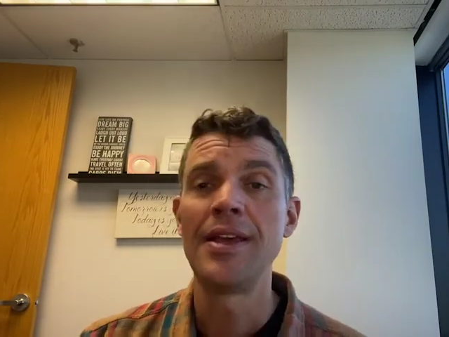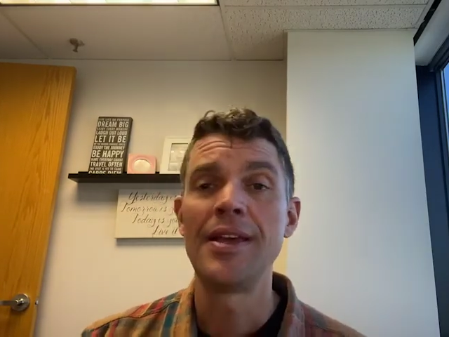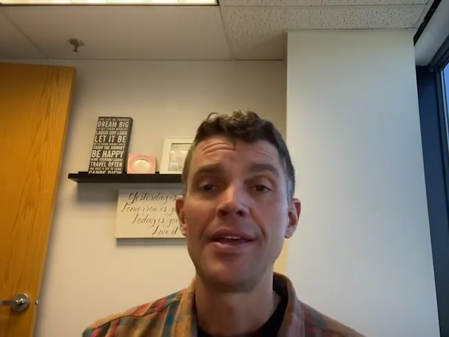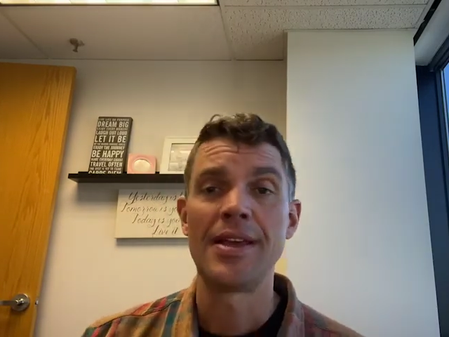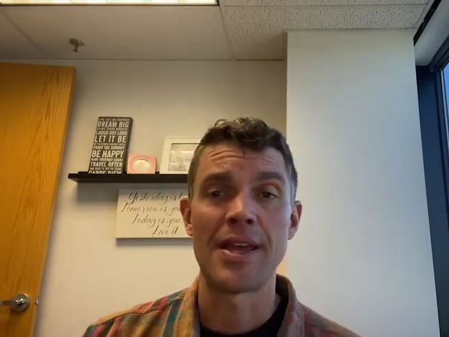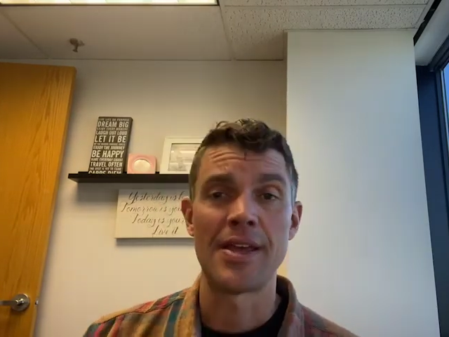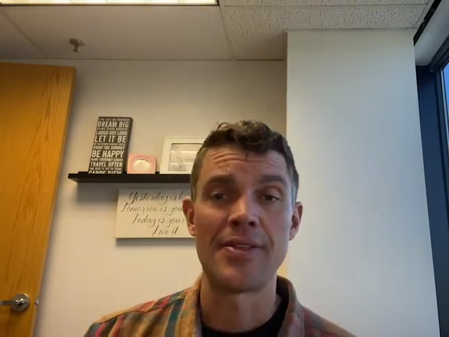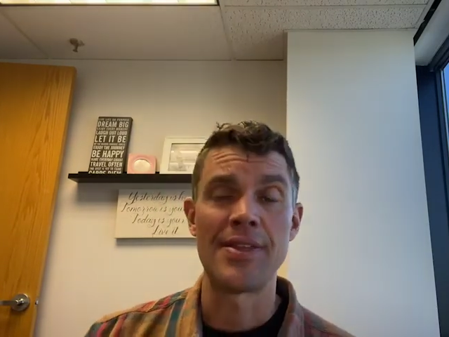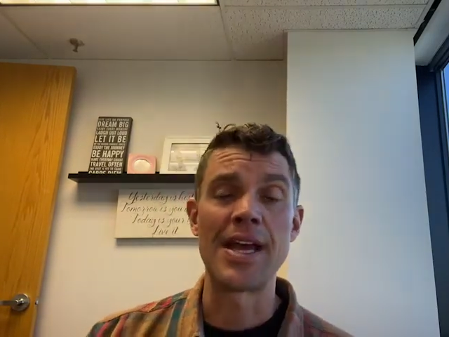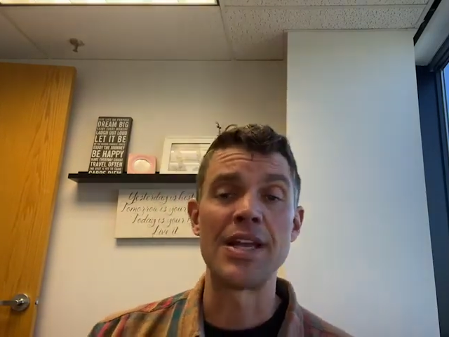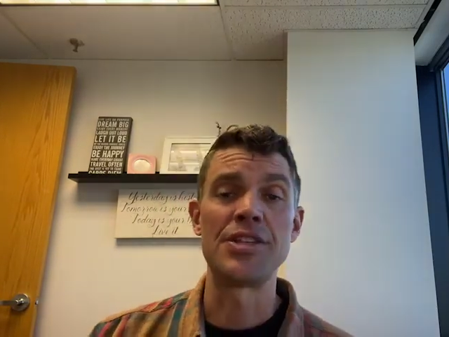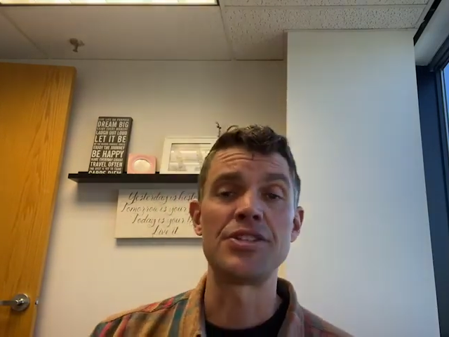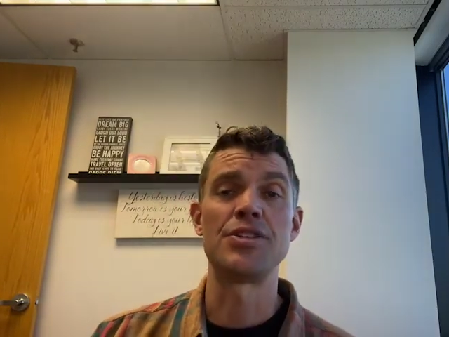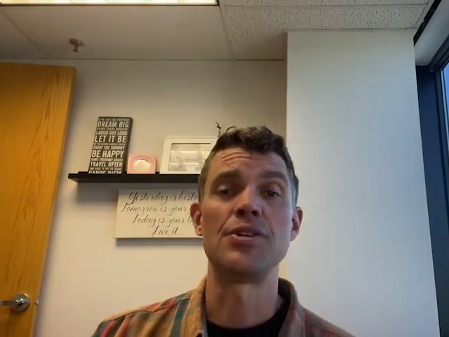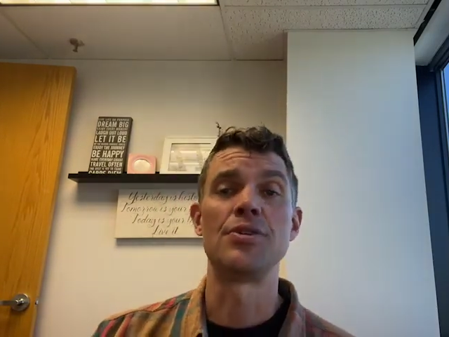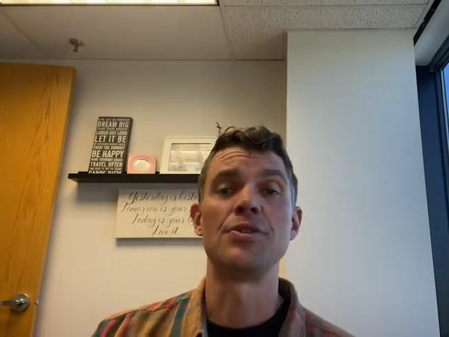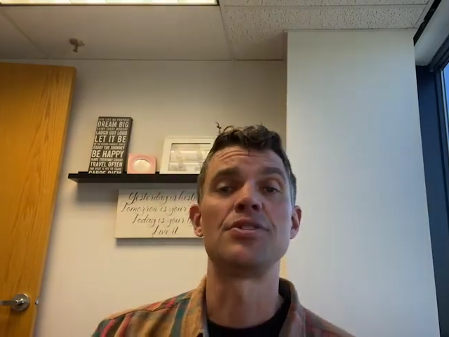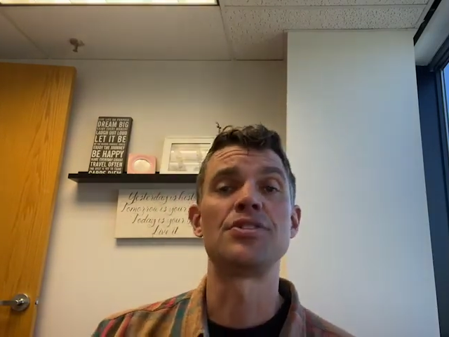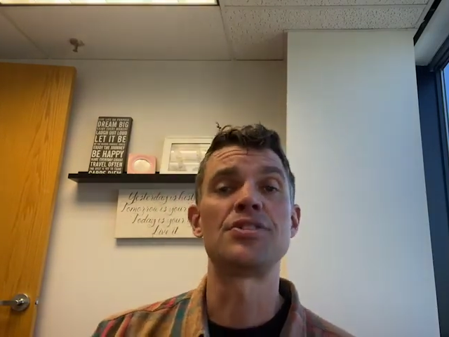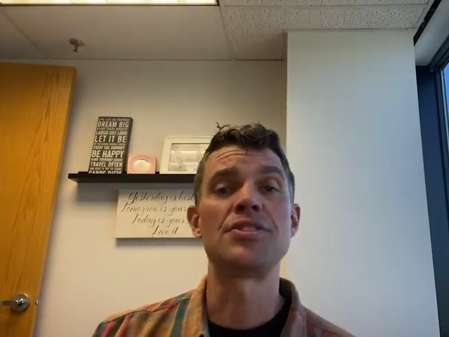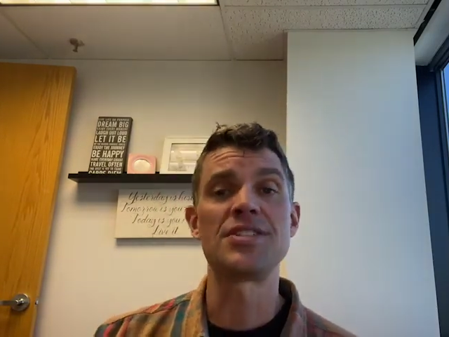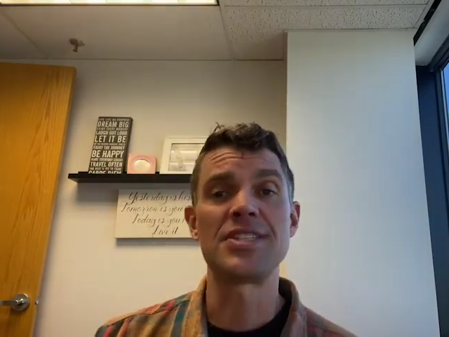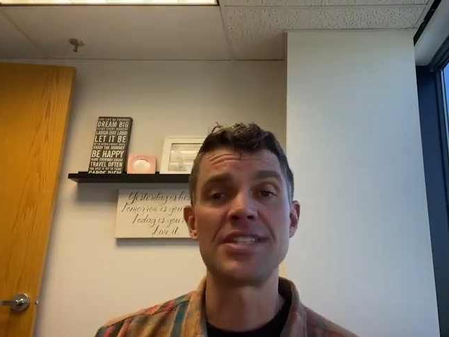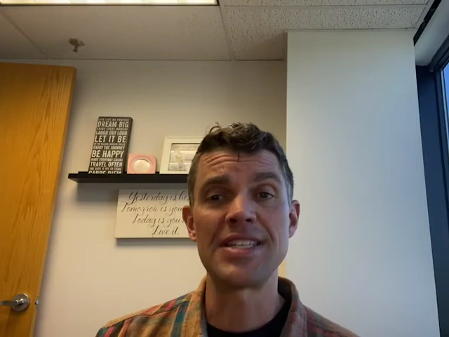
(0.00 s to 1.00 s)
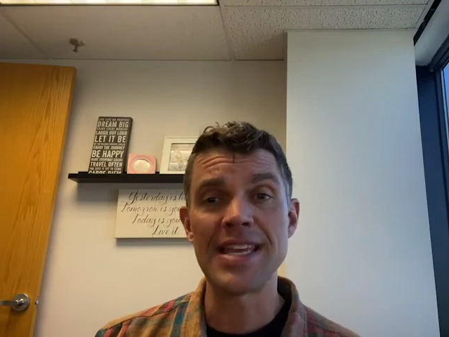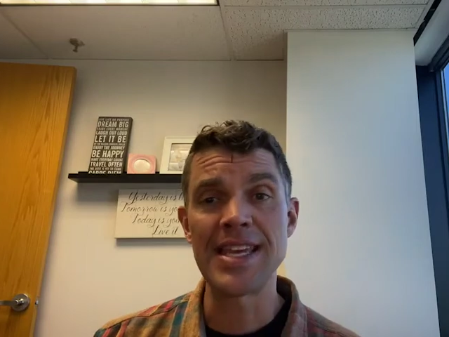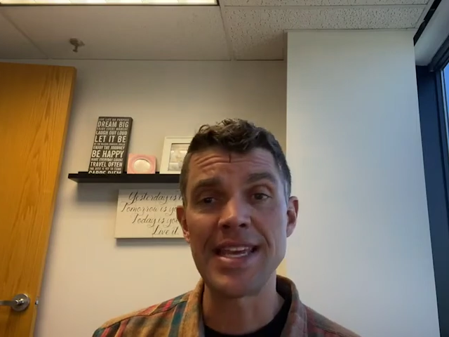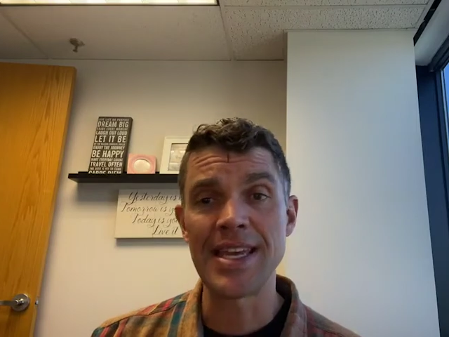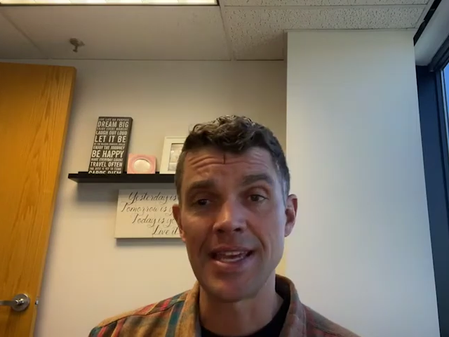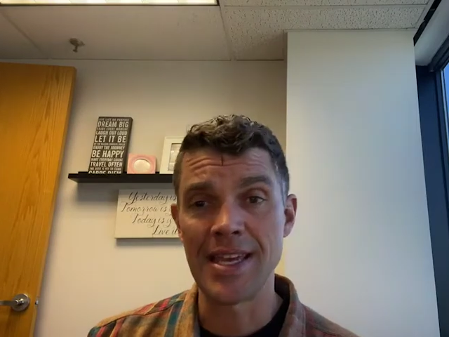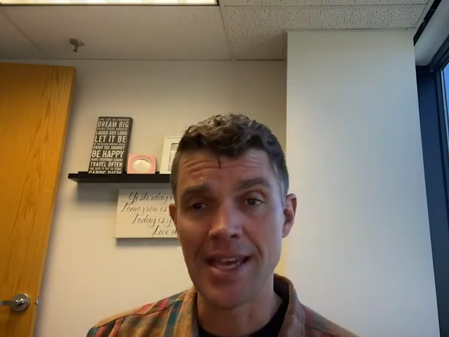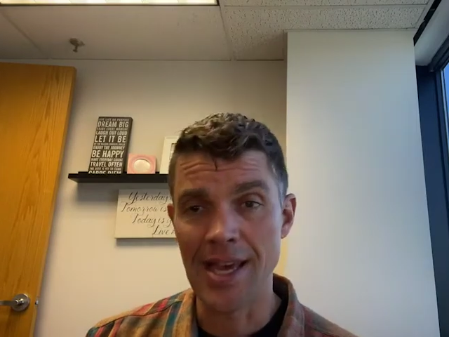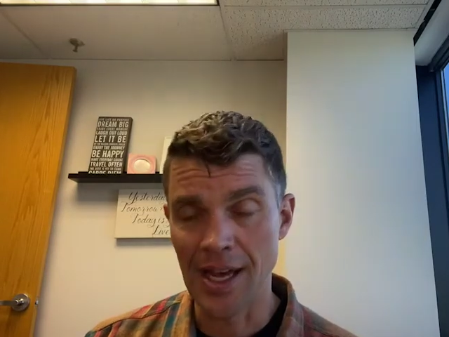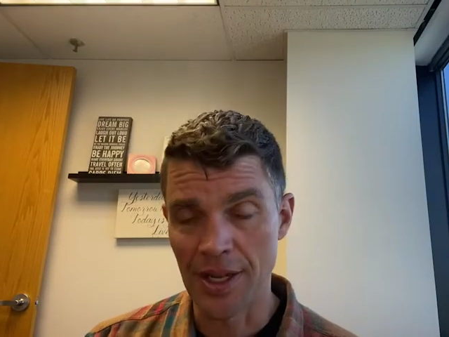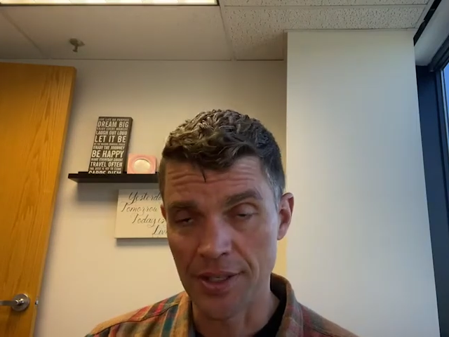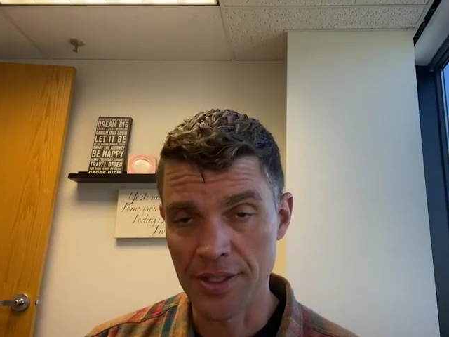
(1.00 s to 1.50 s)
and that's your
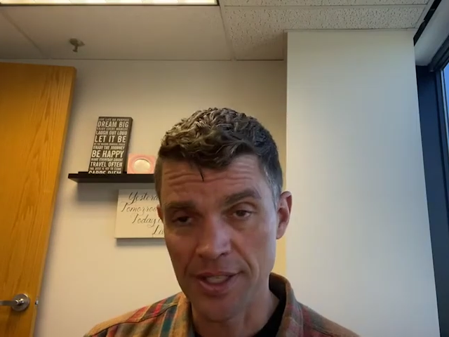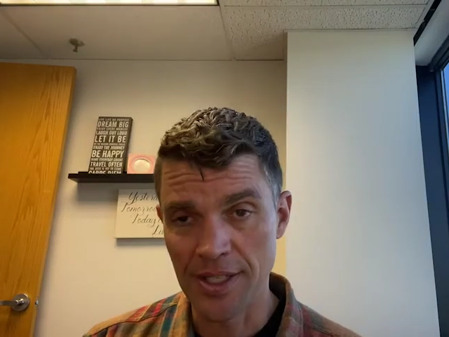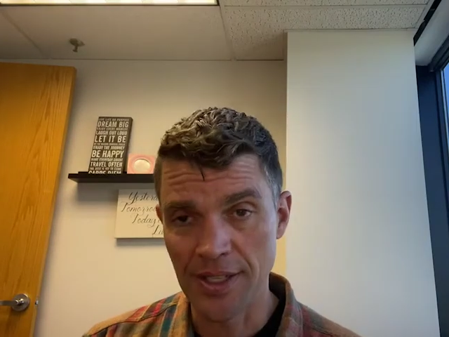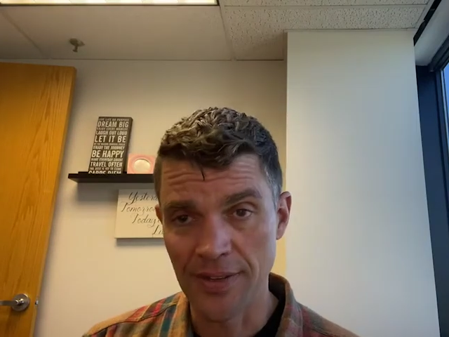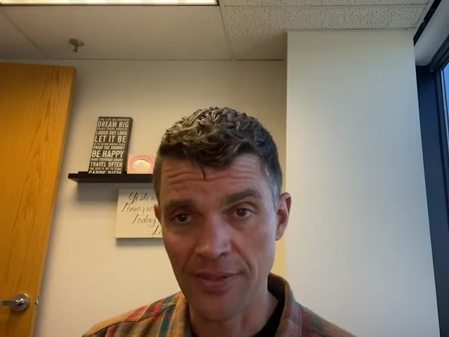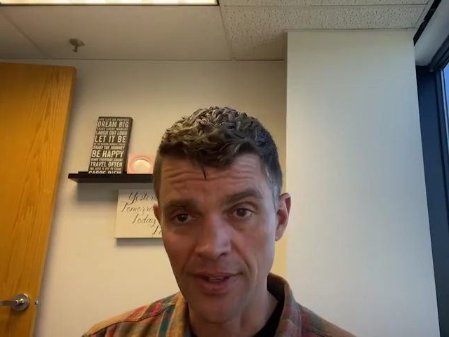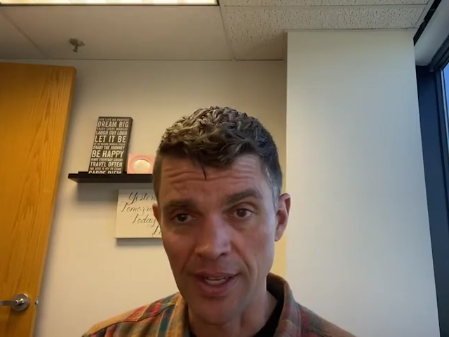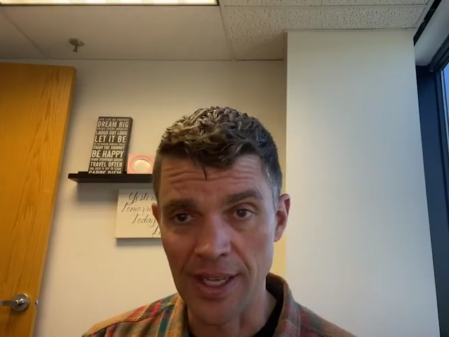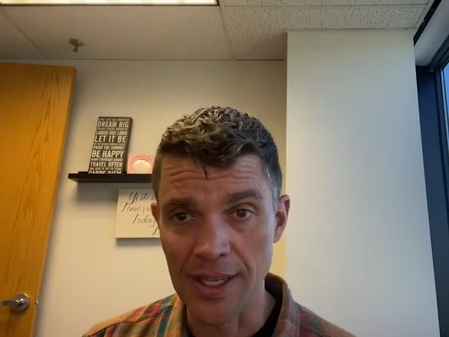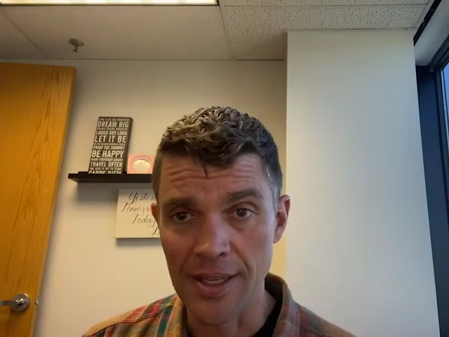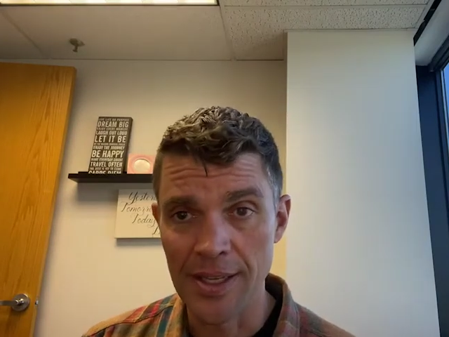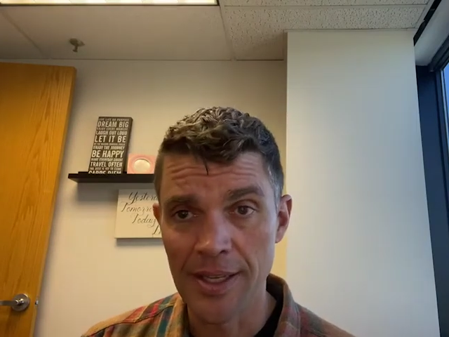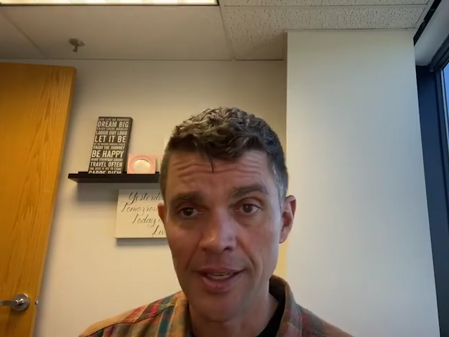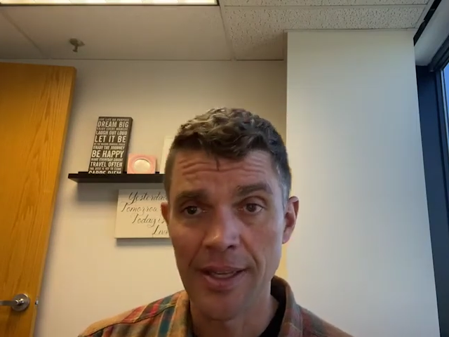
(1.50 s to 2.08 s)
CLTV,